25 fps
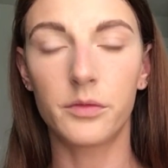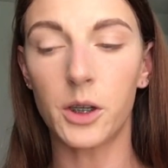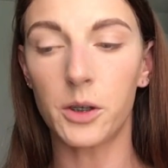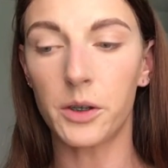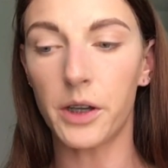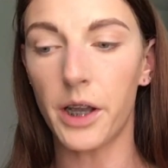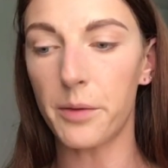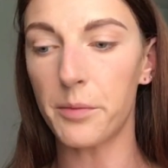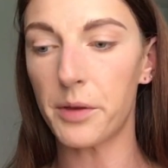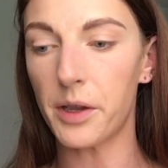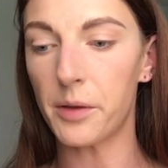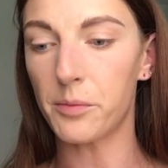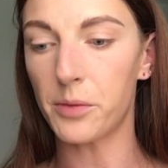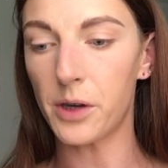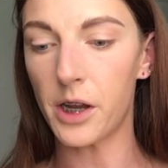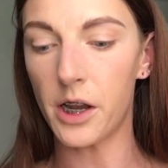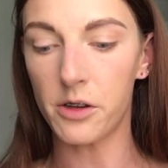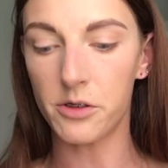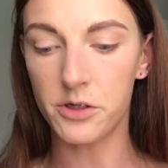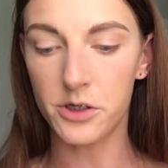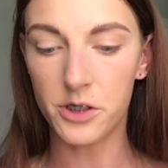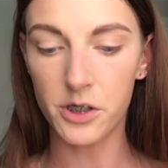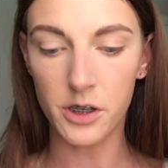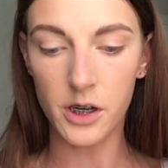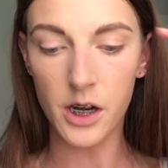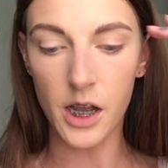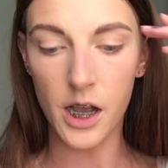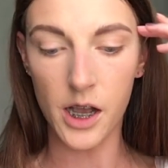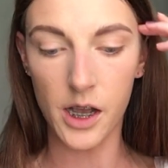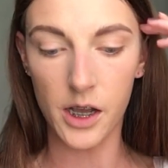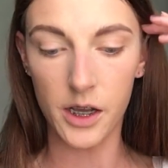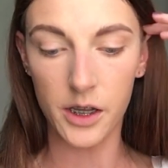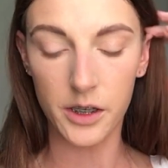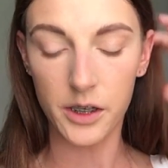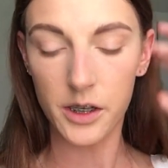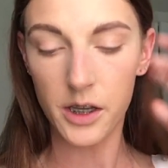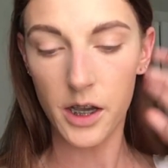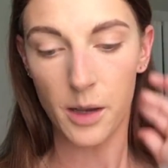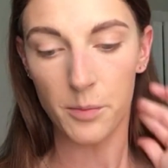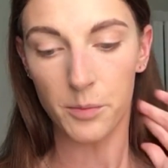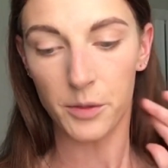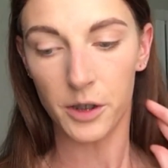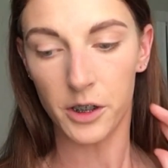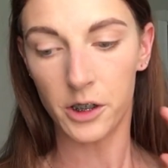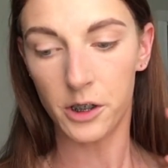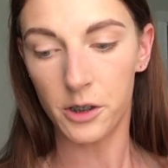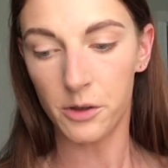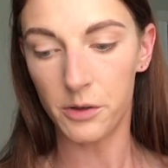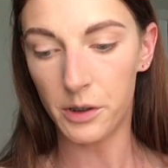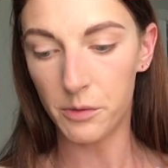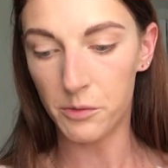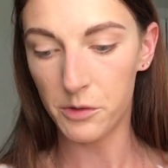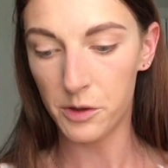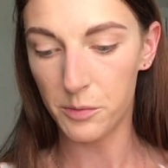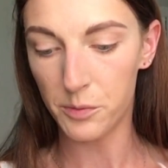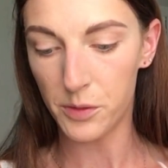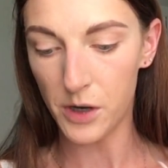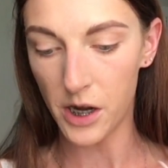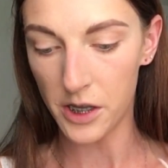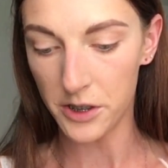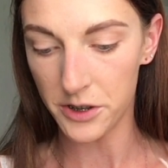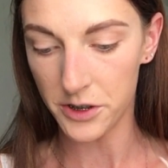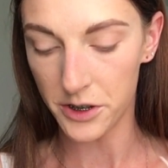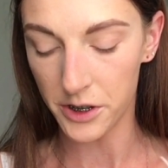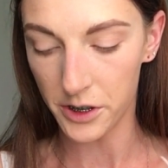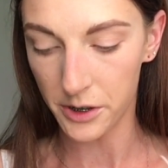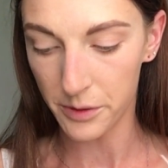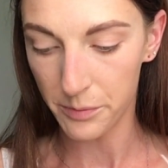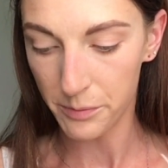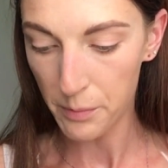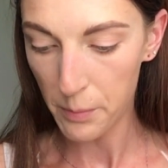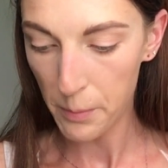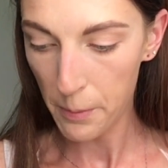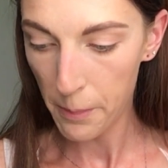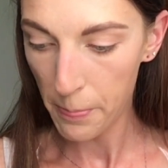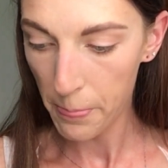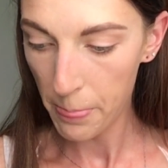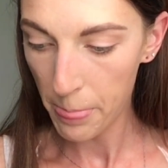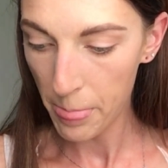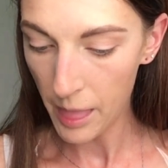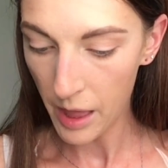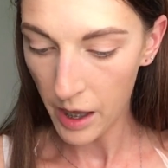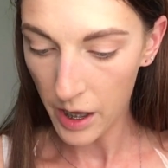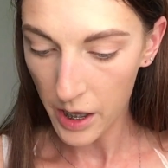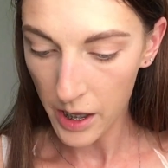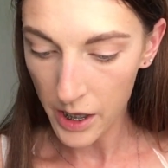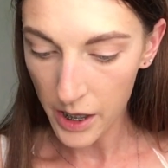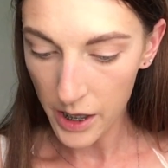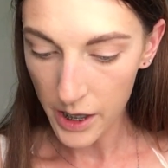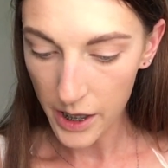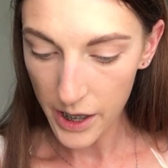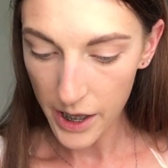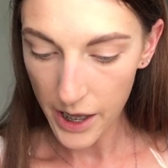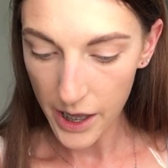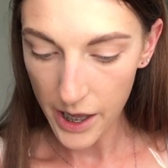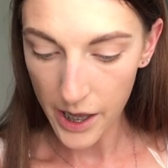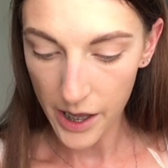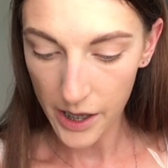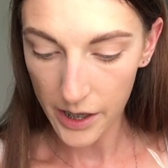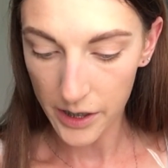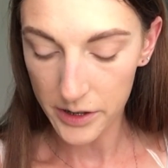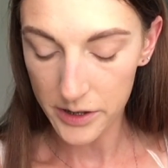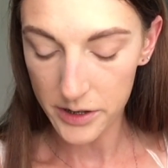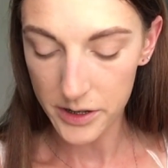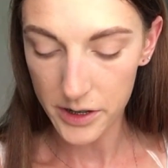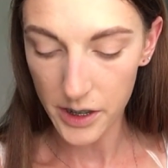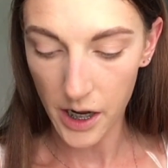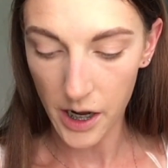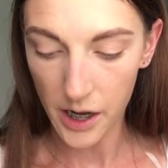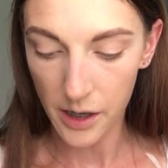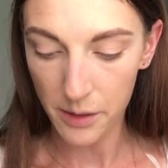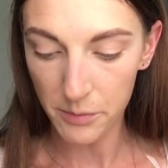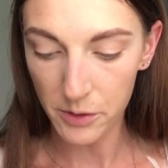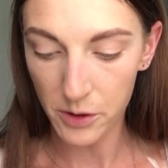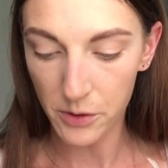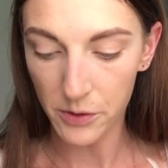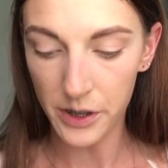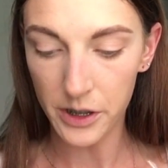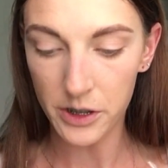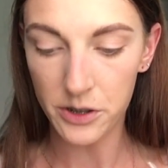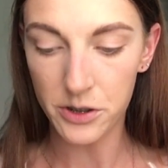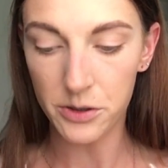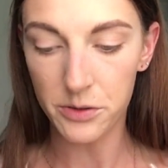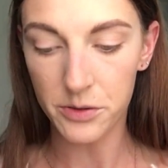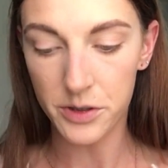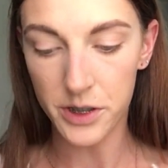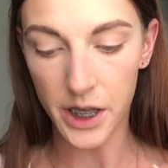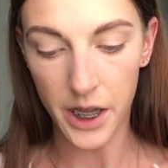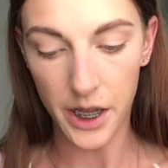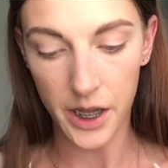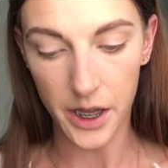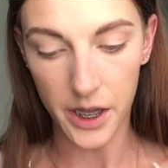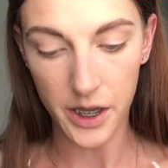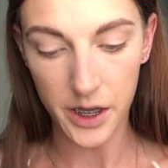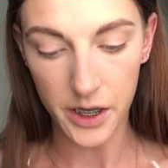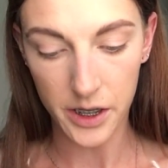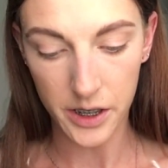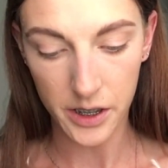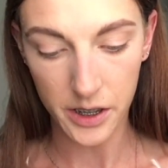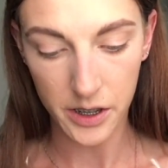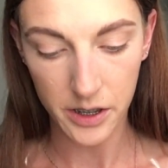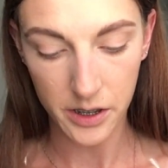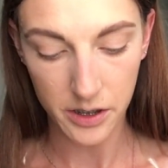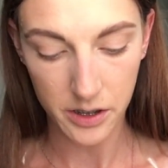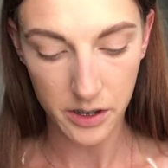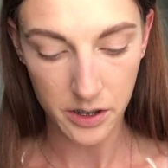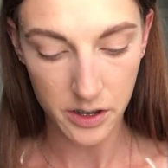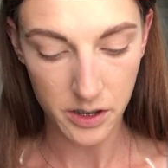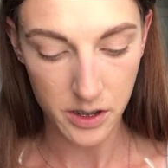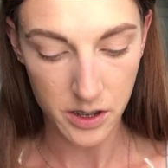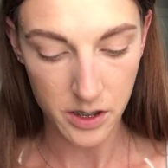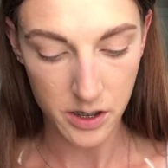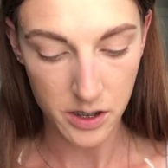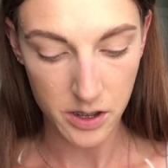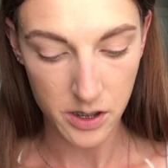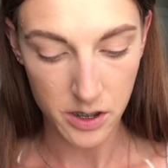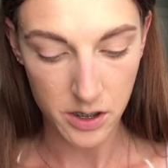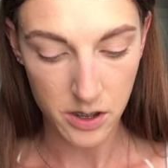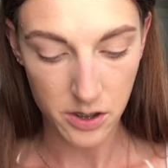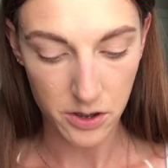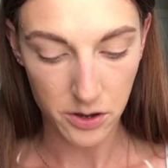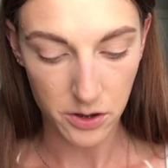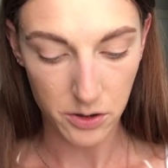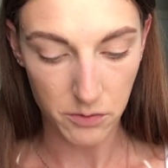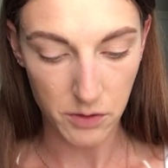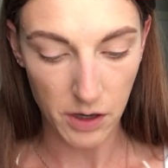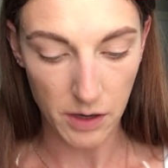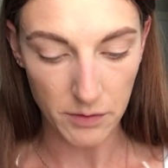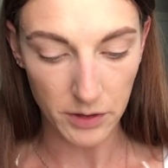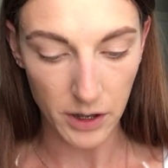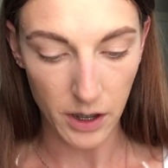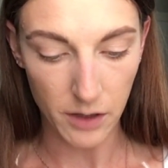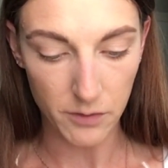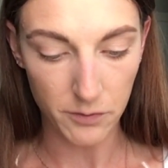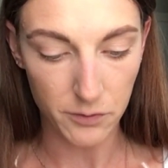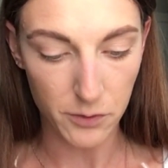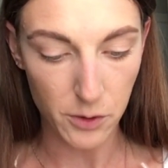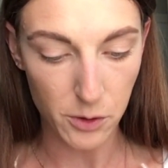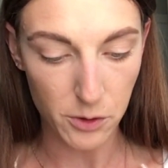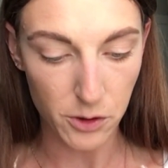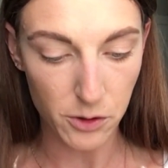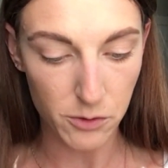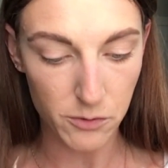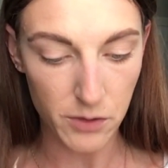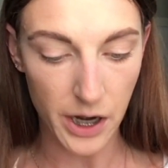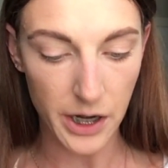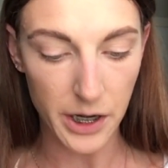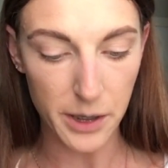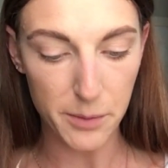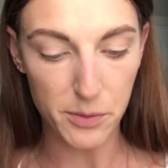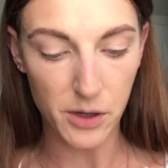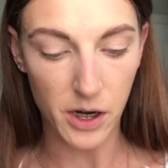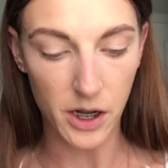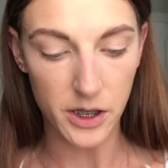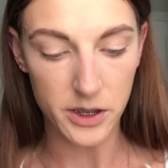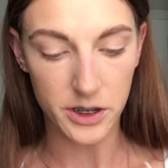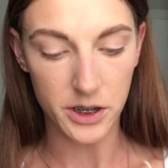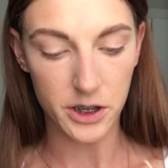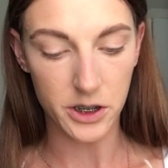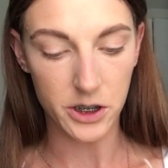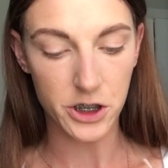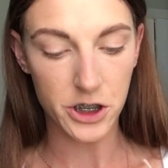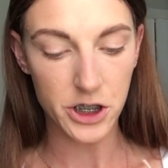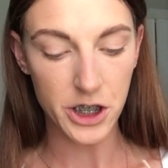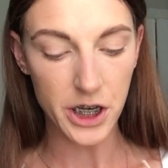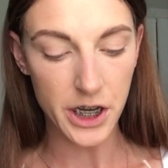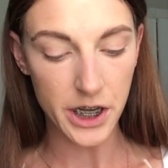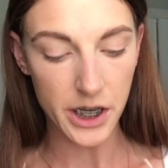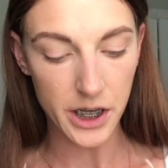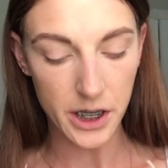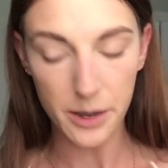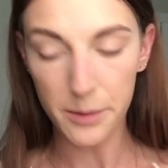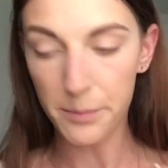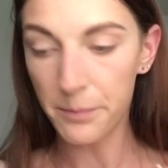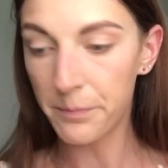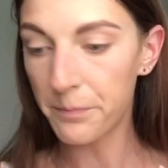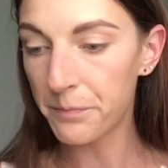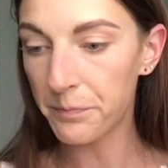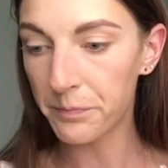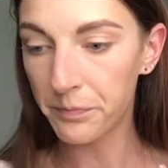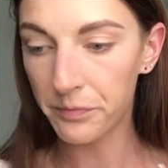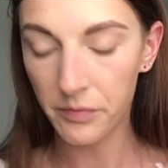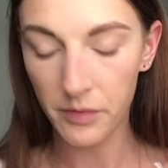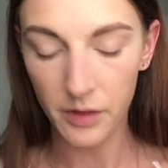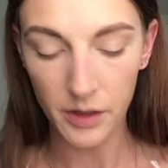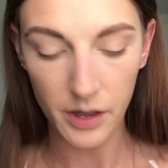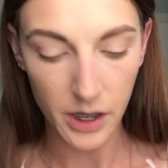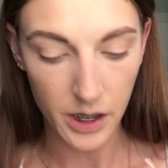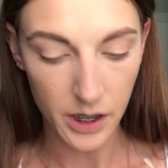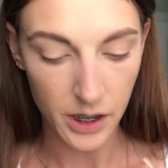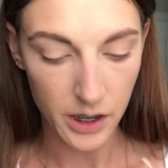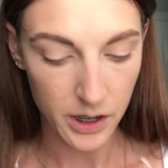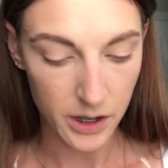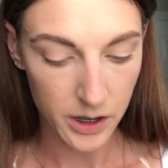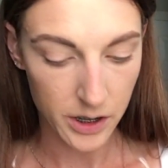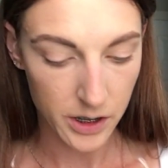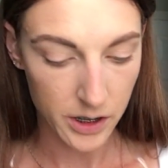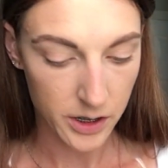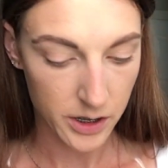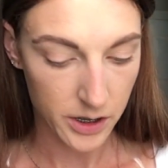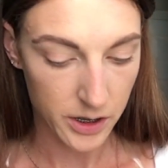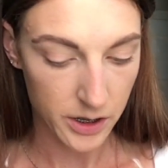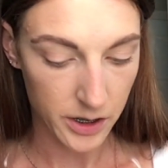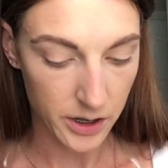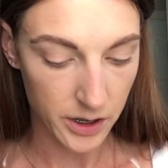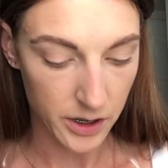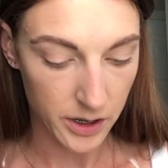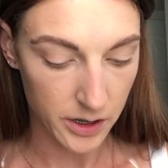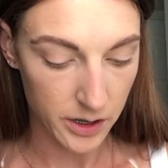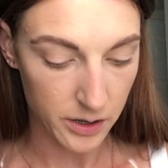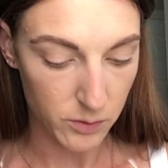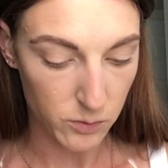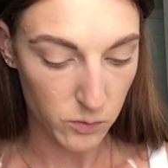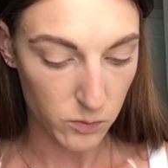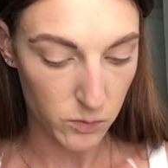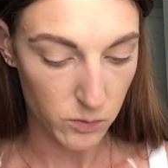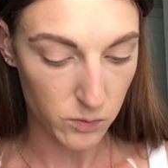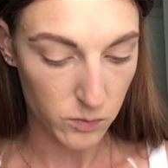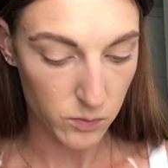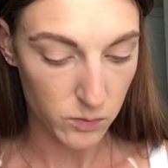Okay, my brows are on. I'm going to go in with bronzer. And I'm going to take the Revlon Photo Ready Bronzed in Chic and